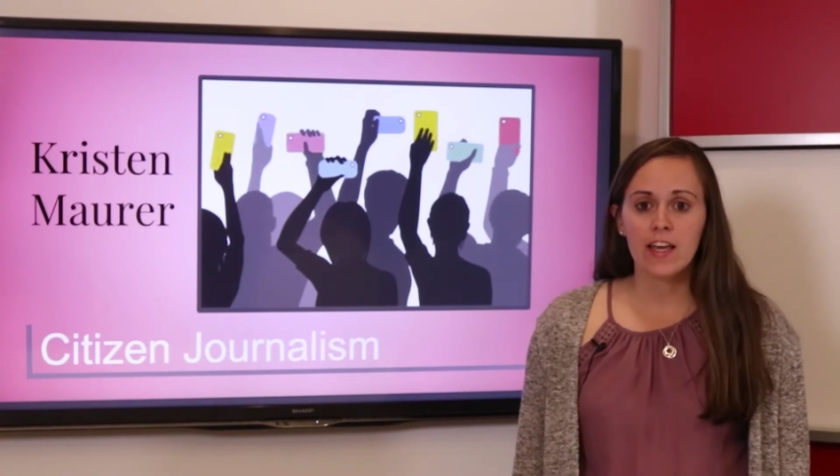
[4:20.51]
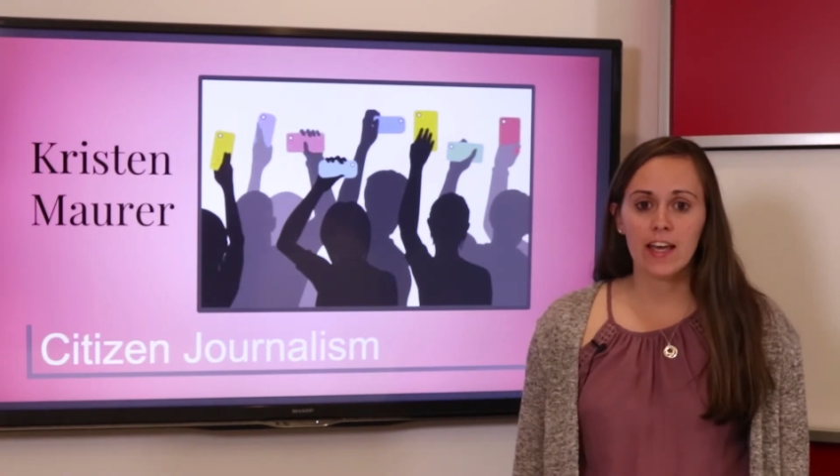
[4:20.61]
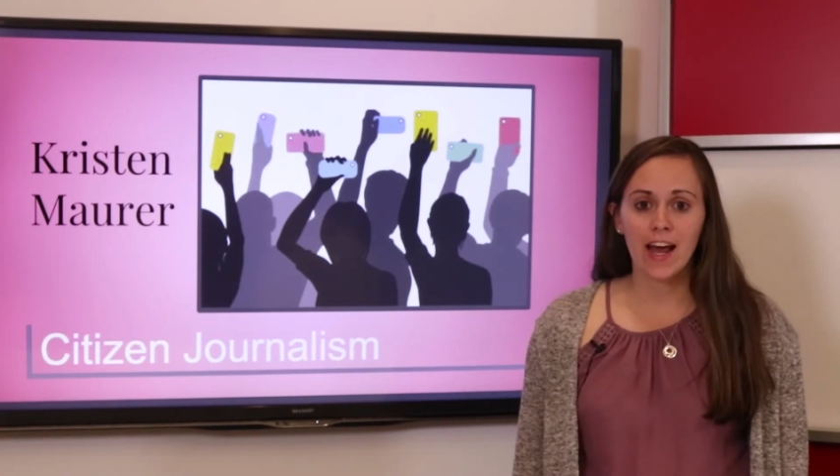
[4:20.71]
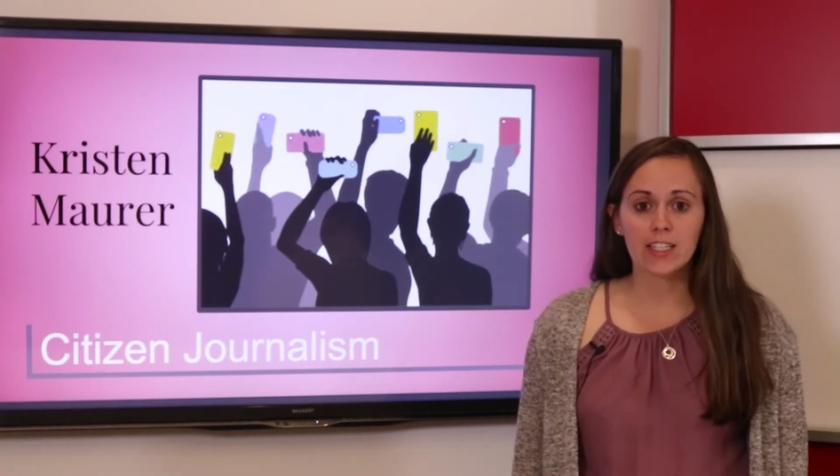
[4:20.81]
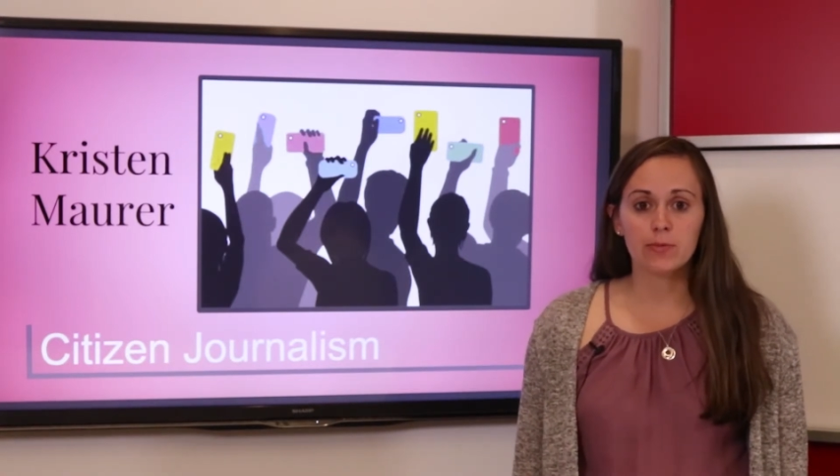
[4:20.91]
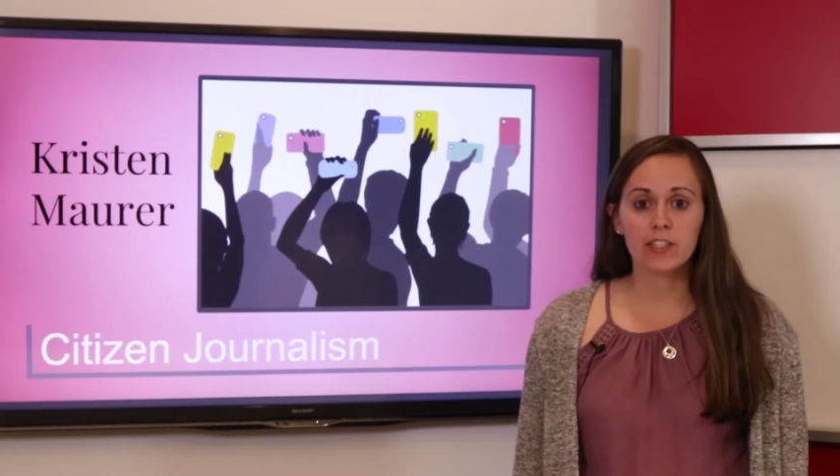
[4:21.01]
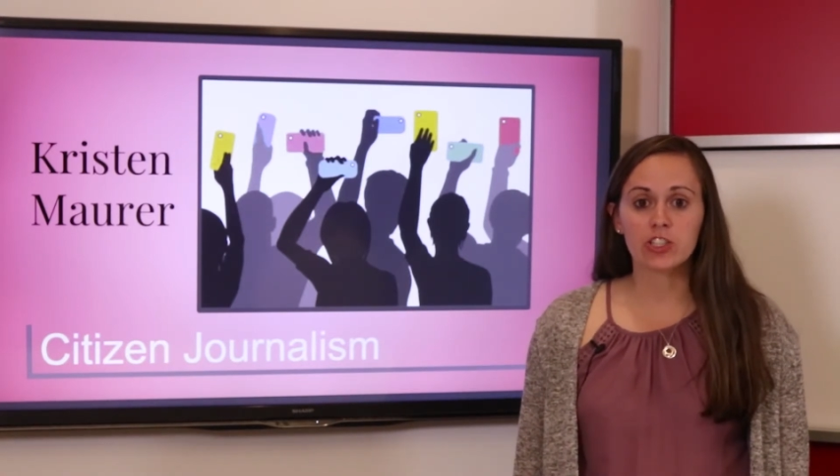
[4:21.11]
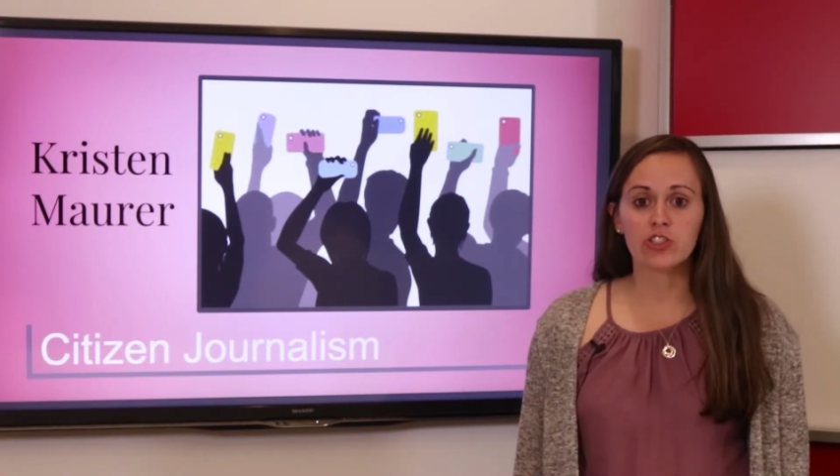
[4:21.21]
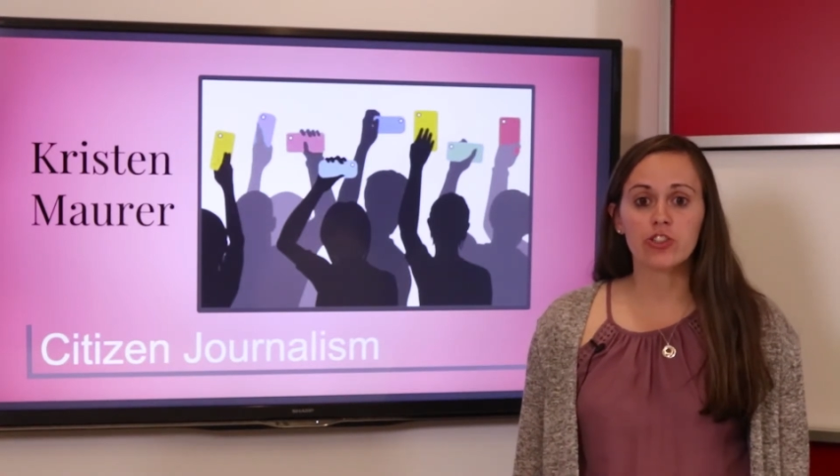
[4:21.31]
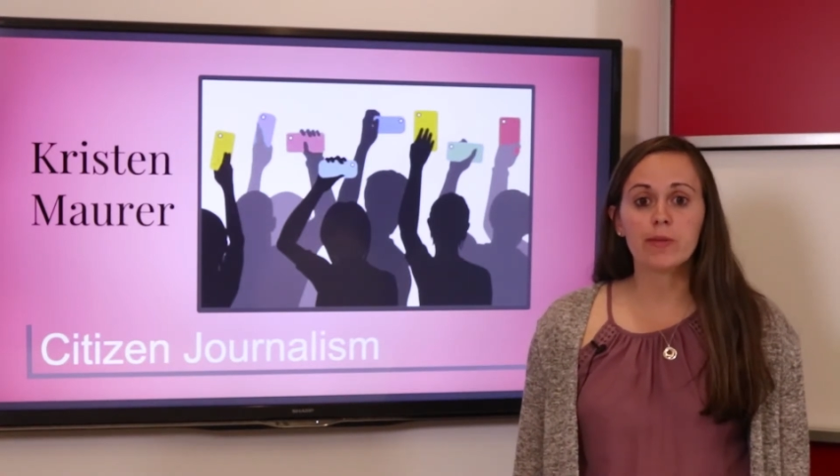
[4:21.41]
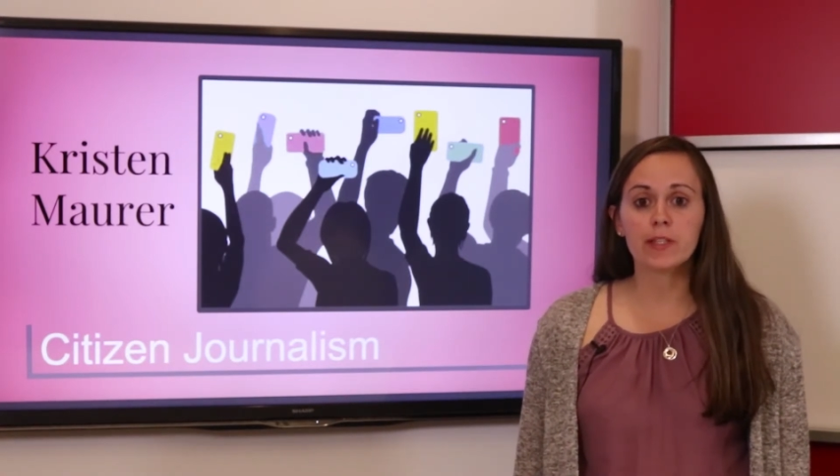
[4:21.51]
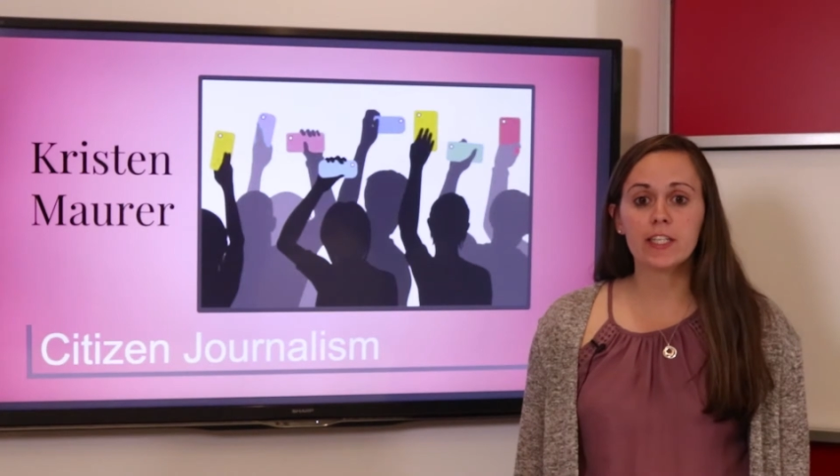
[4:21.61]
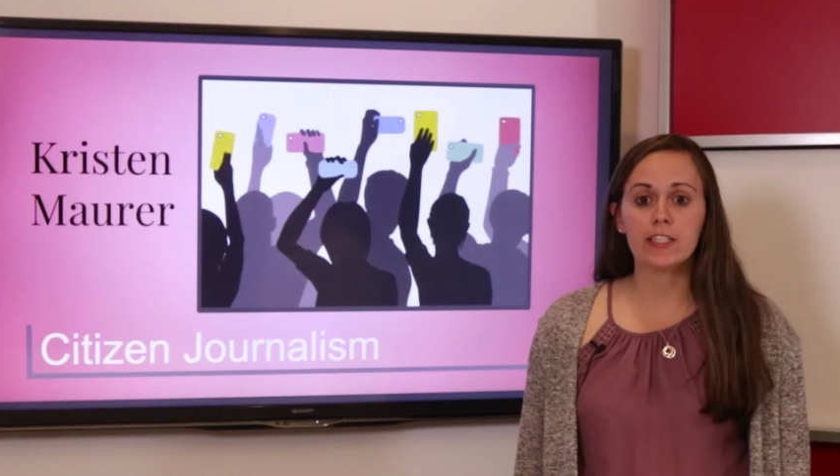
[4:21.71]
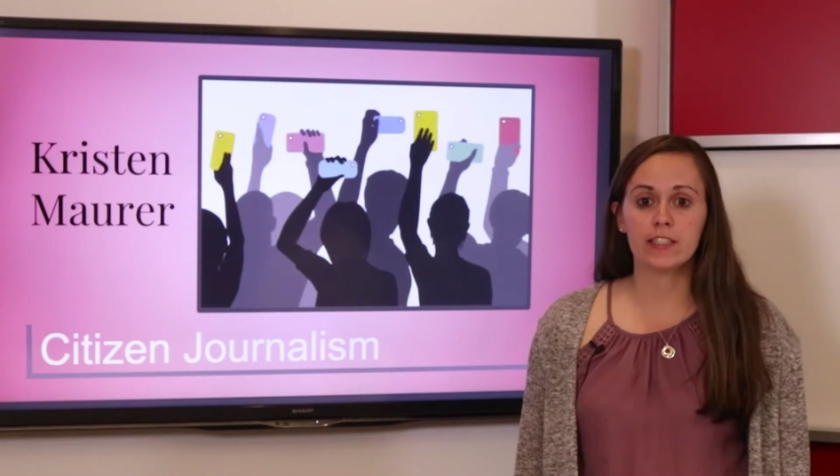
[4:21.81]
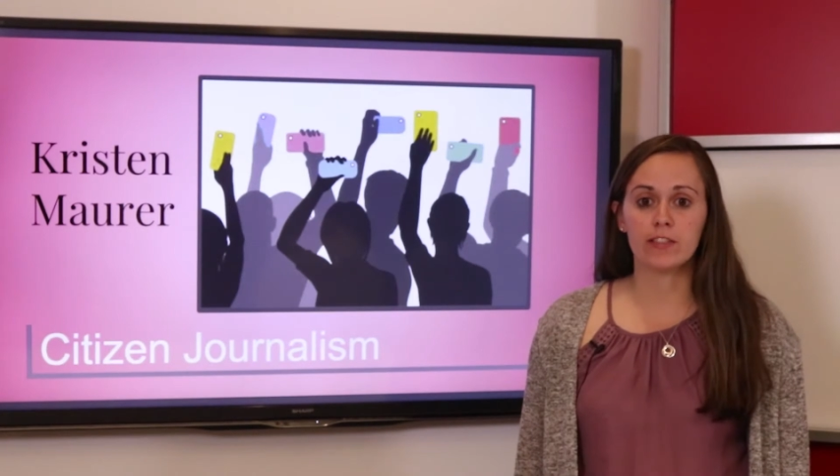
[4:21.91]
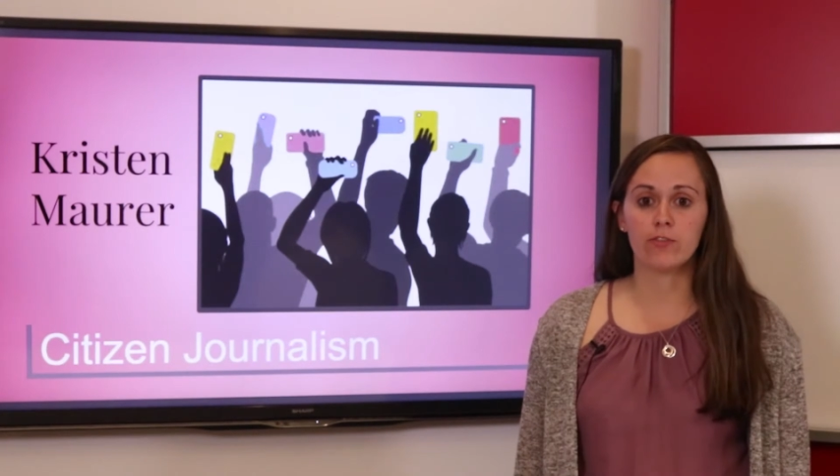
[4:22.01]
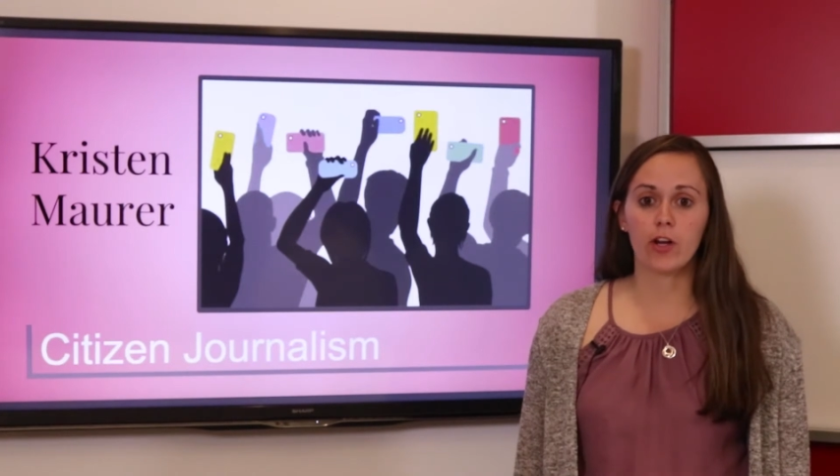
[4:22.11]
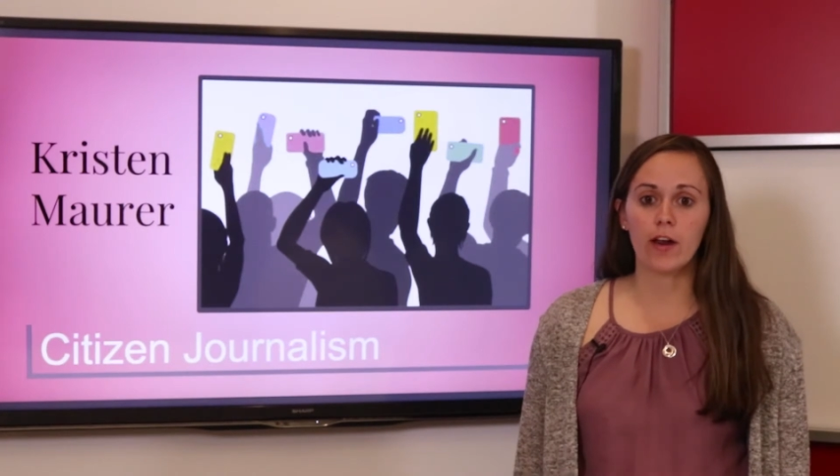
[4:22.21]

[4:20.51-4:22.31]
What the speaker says: it has been extremely easy for